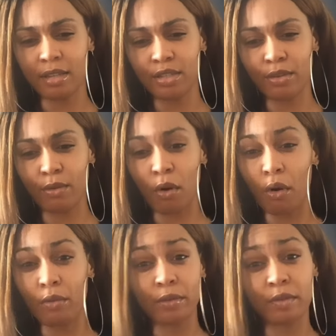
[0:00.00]
general
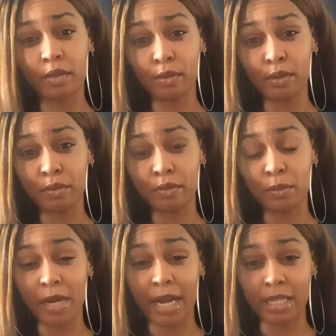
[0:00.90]
overview of
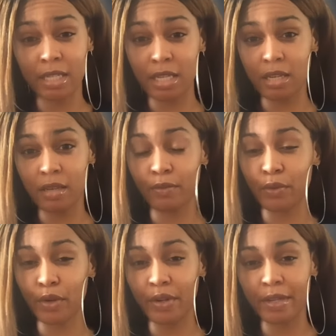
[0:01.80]
what I see for
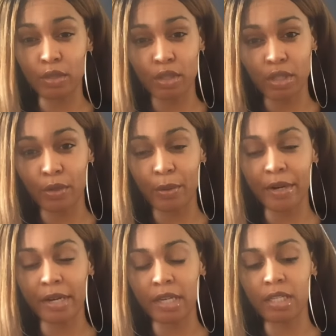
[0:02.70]
your energy
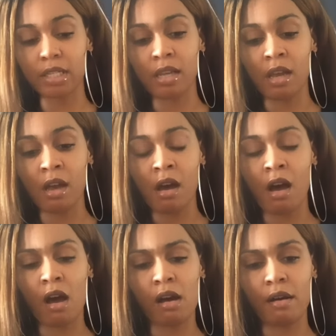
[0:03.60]
Aquarius.
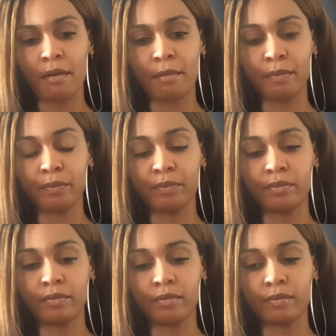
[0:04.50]
Um,
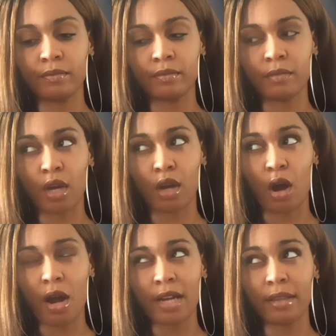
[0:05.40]
a
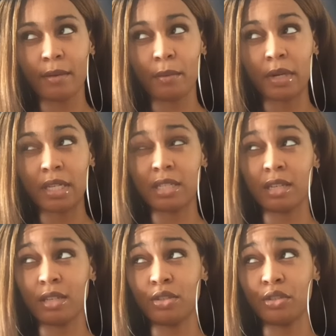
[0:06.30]
card that wanted
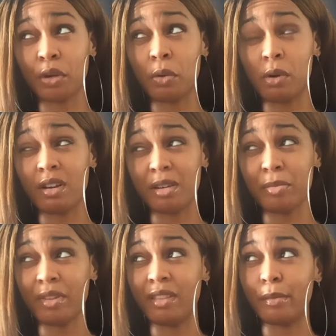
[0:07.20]
to show up
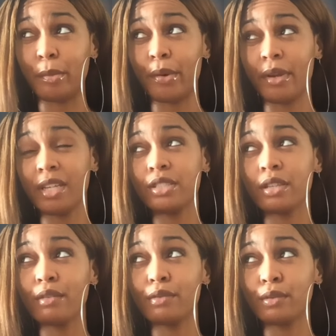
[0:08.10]
in the
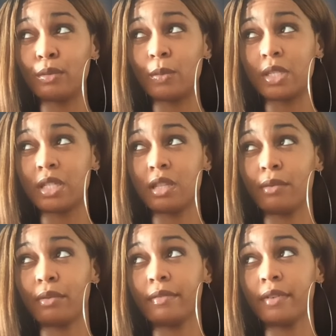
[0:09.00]
pre-shuffle was the
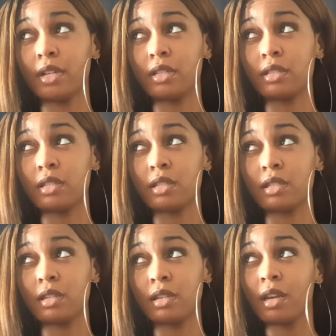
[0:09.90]

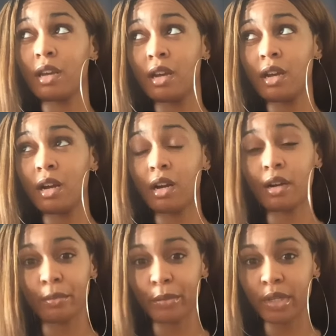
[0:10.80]
reversed
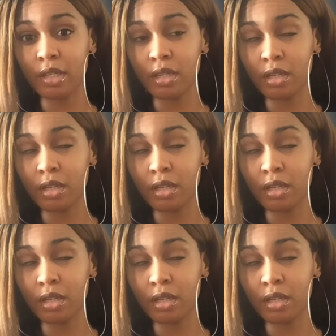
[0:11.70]
hermit.